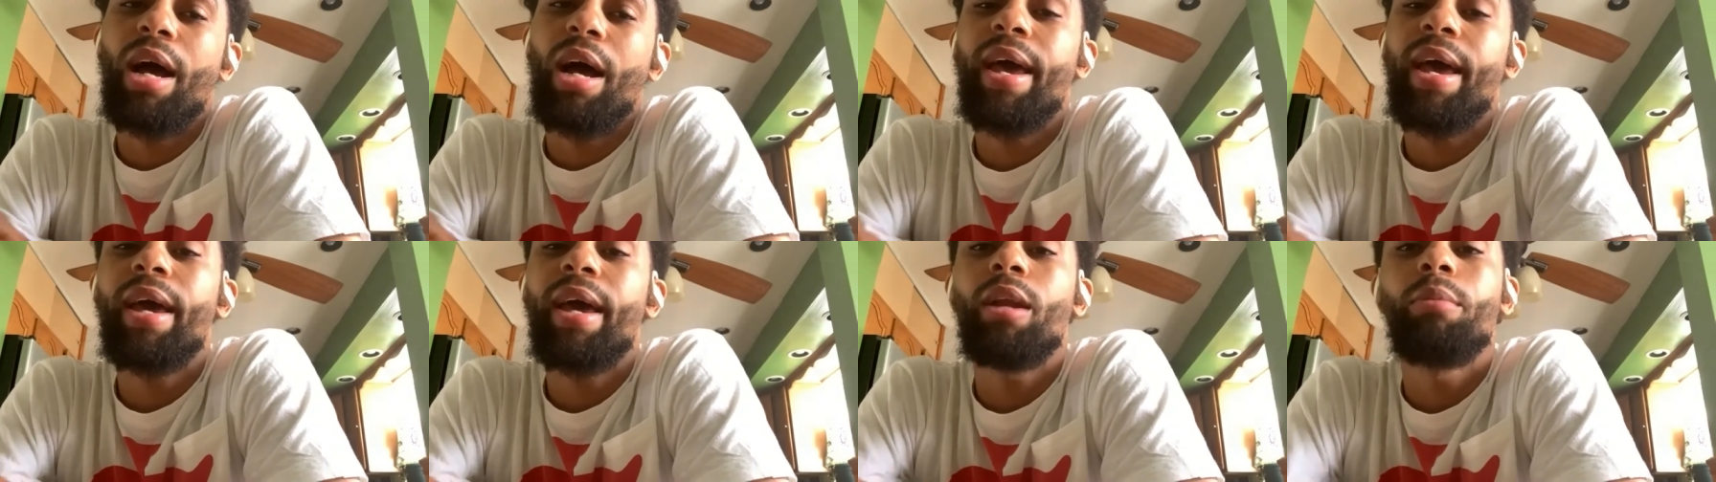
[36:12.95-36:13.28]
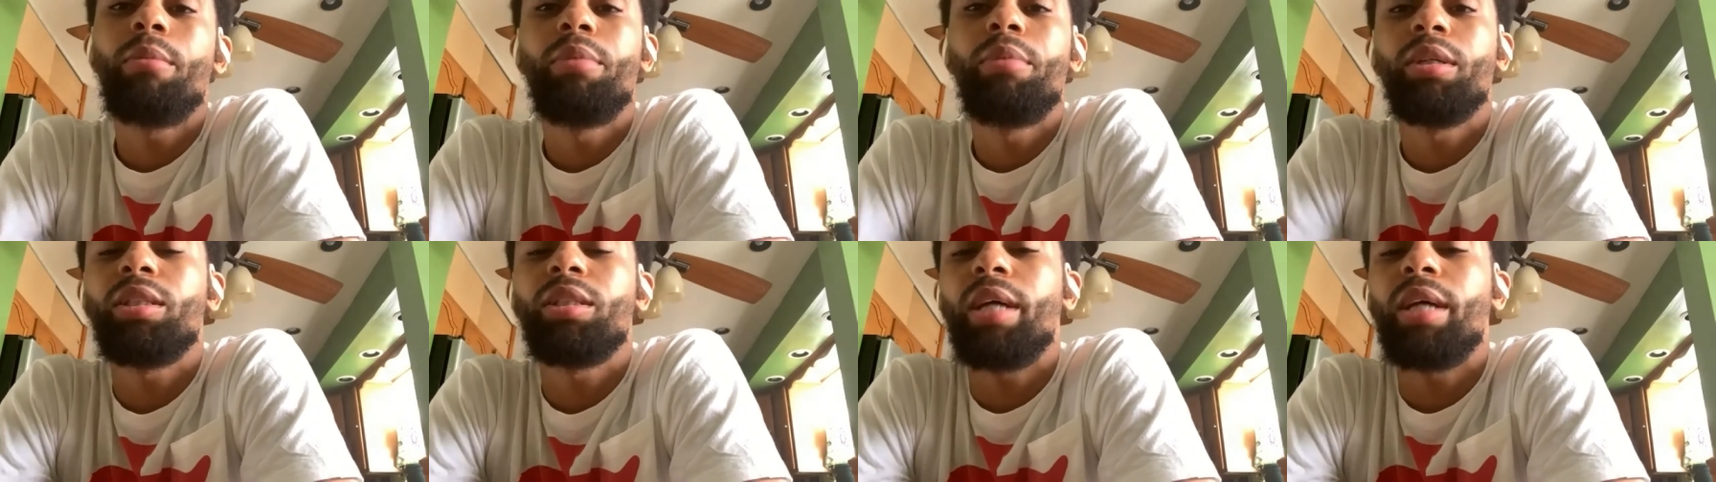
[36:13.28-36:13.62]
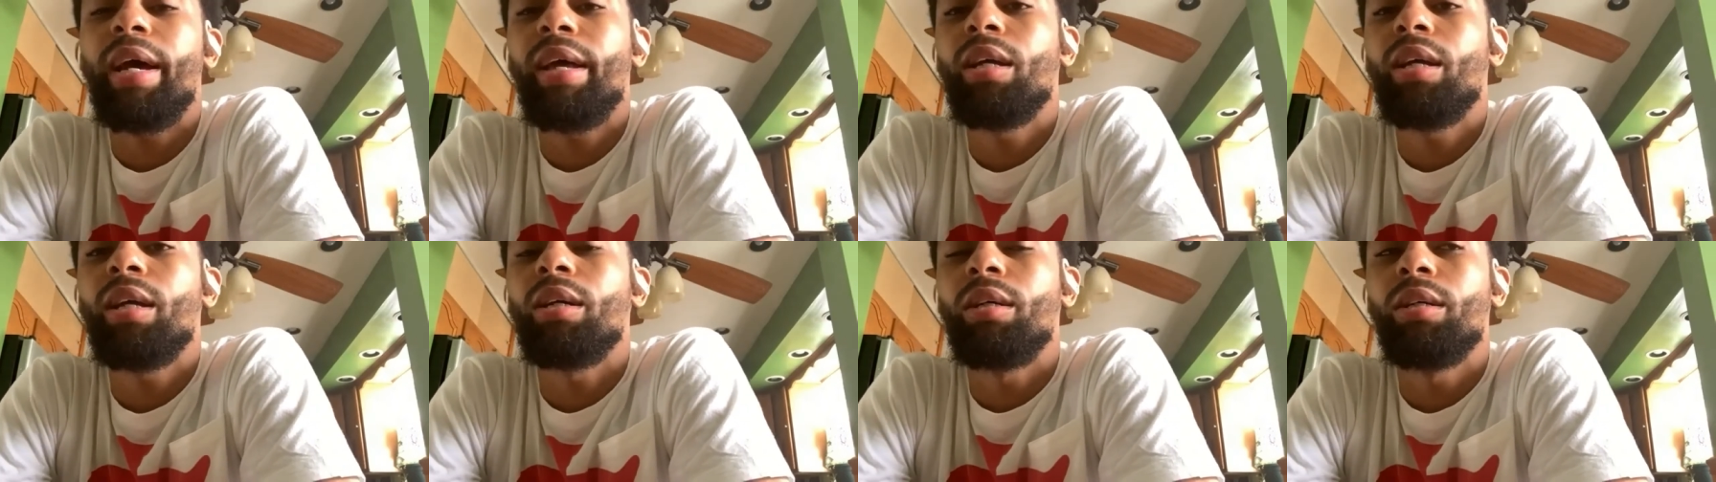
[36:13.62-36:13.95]
I had a
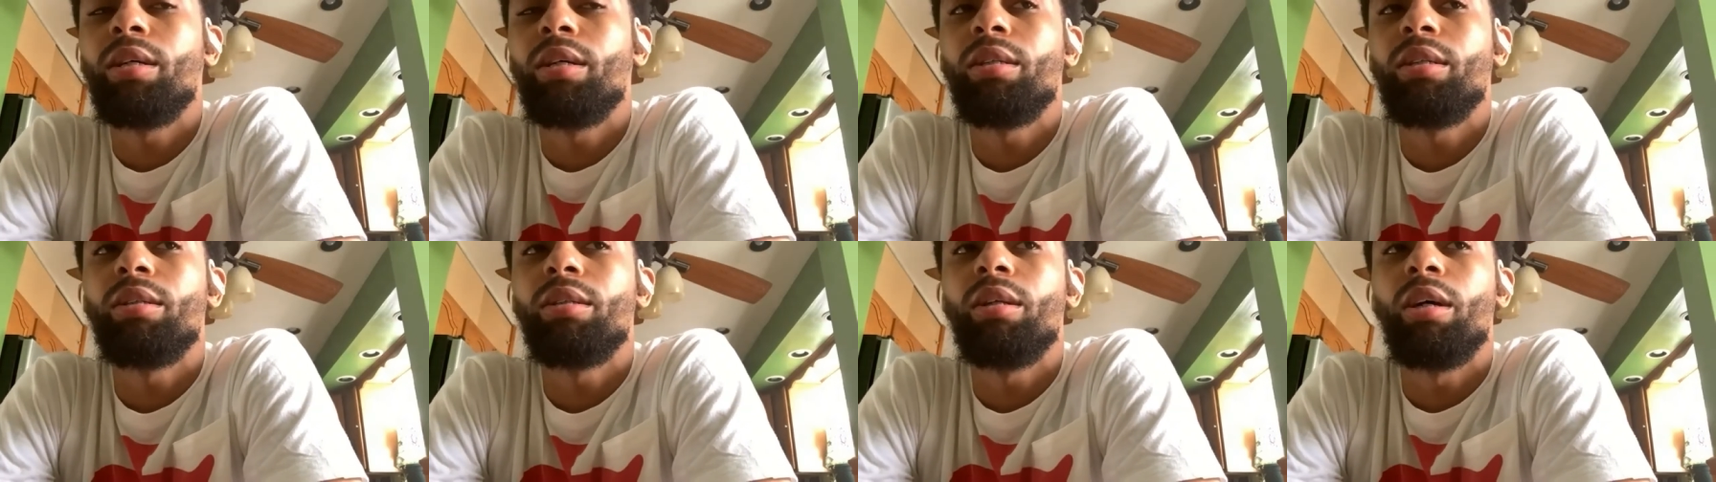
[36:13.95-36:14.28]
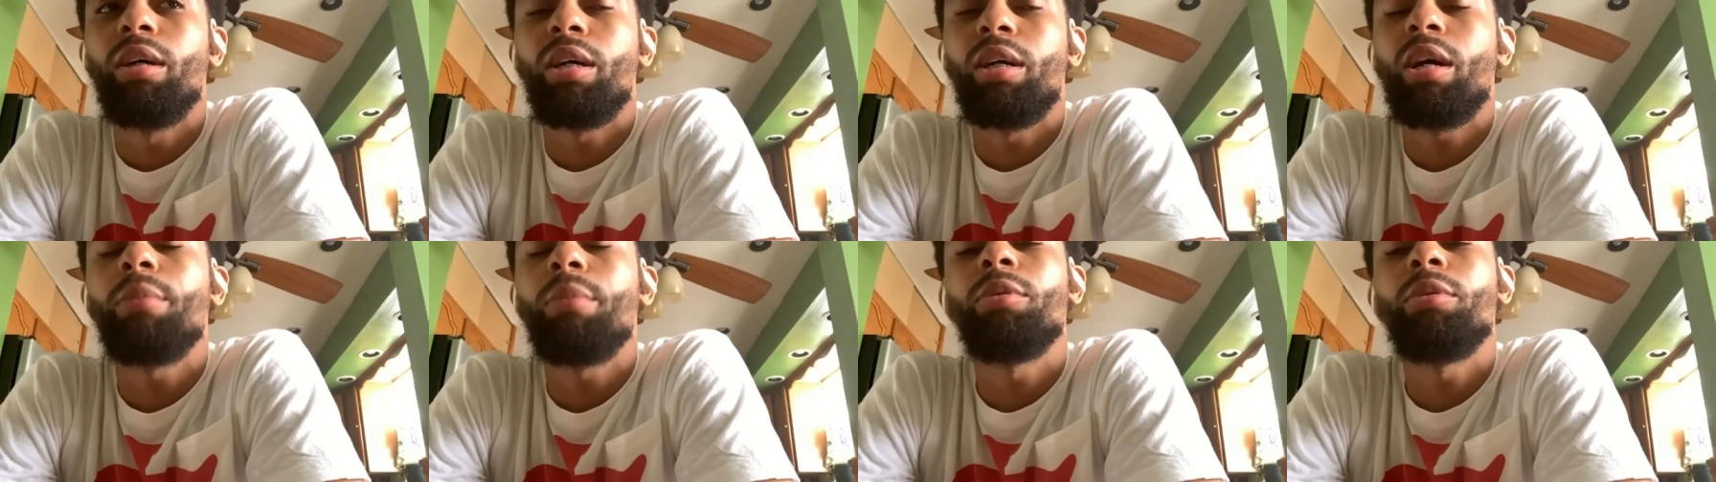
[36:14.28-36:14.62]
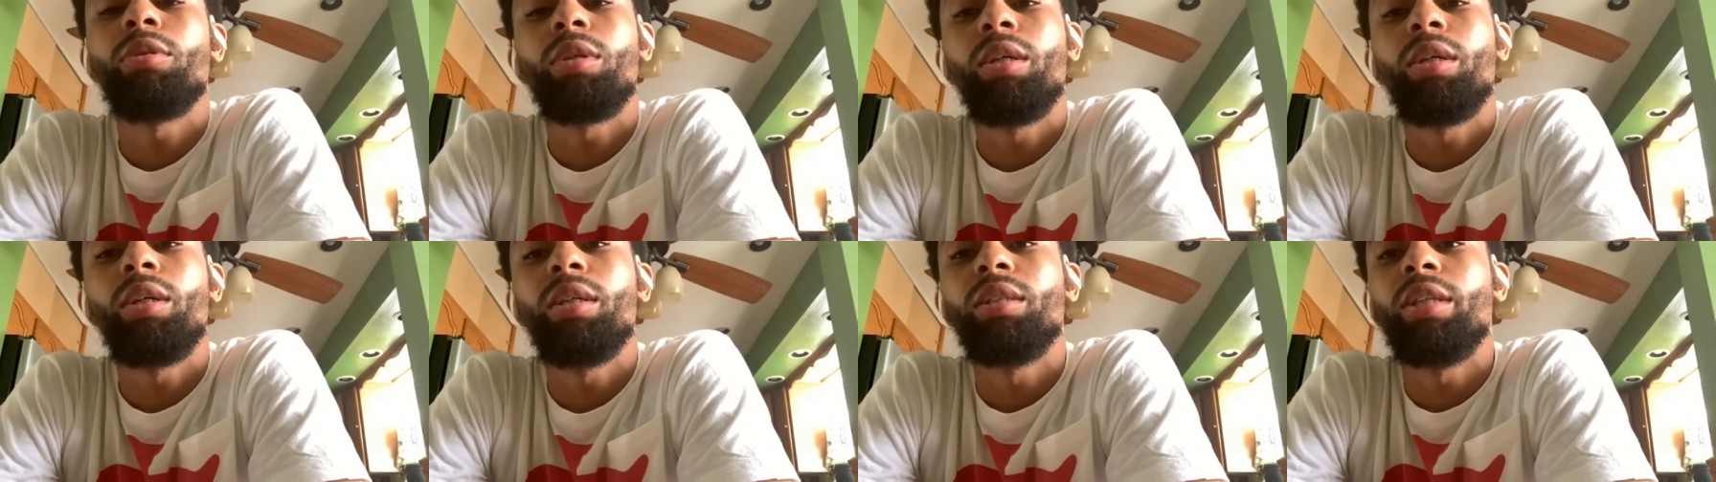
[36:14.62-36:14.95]
couple
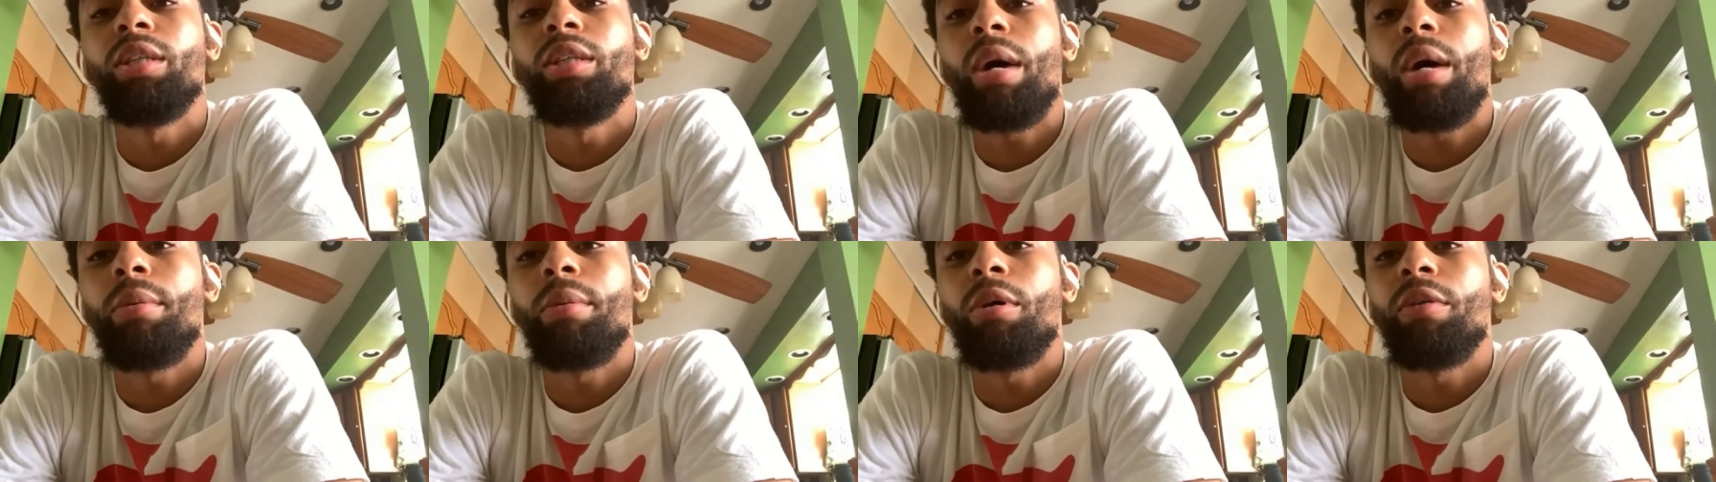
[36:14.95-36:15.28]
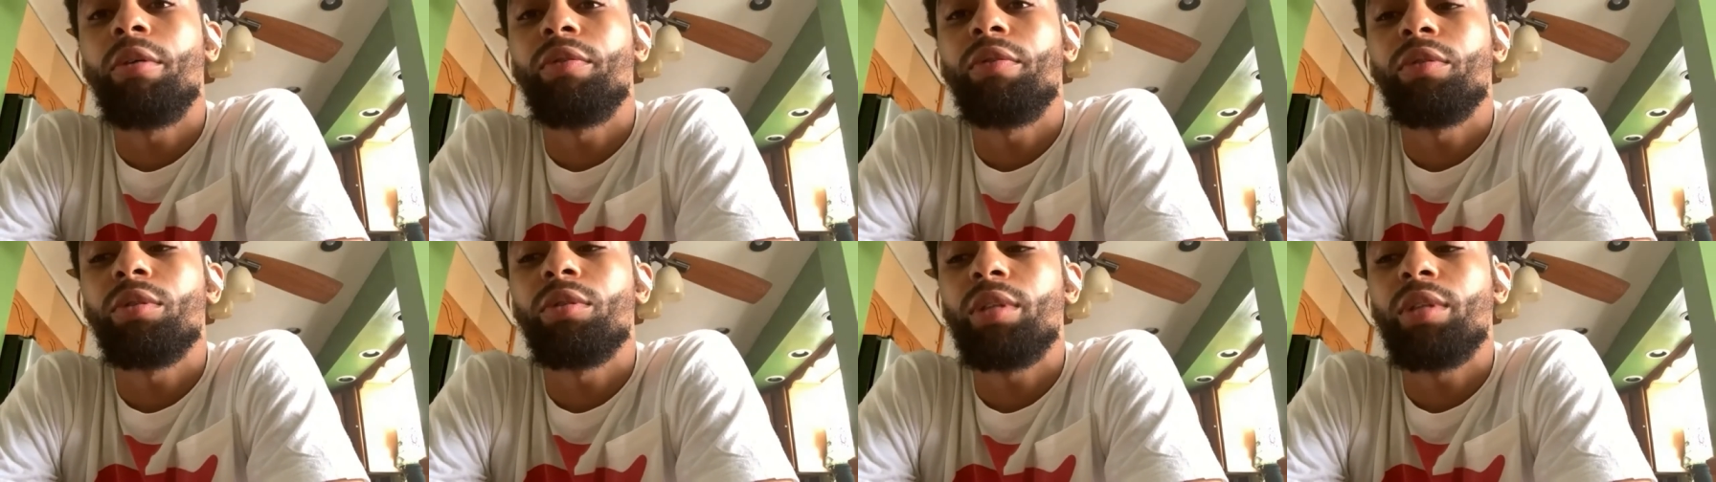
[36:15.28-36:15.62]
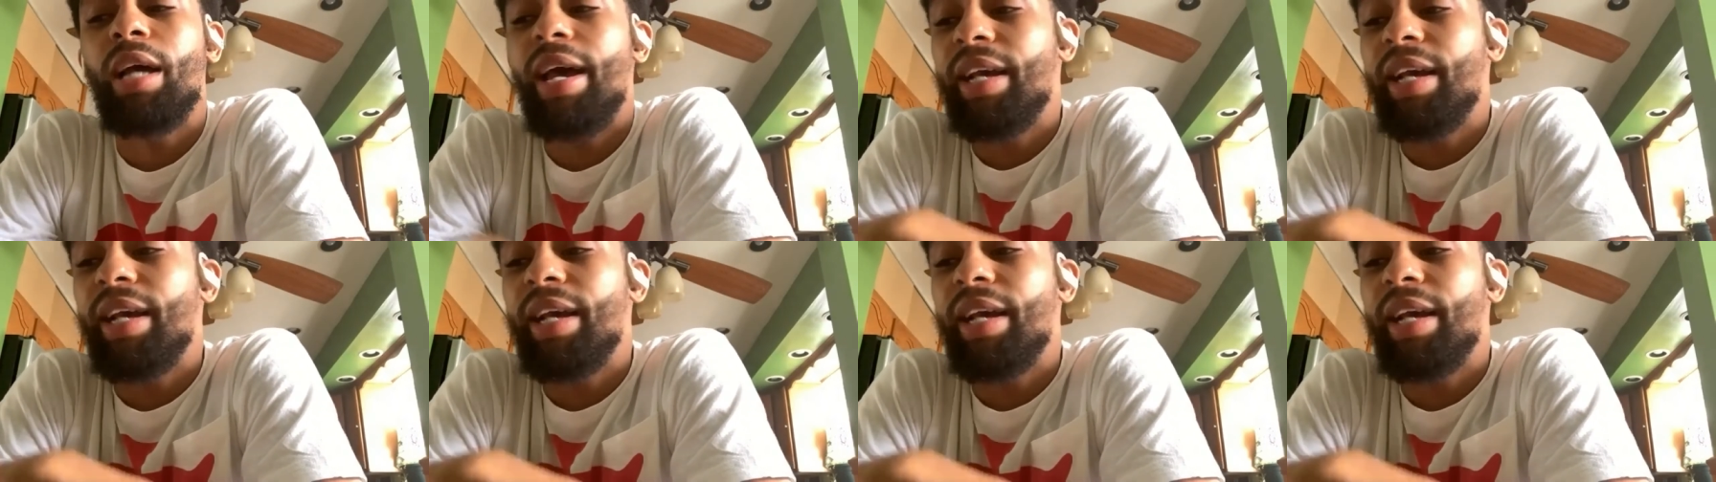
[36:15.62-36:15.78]
of good job offers.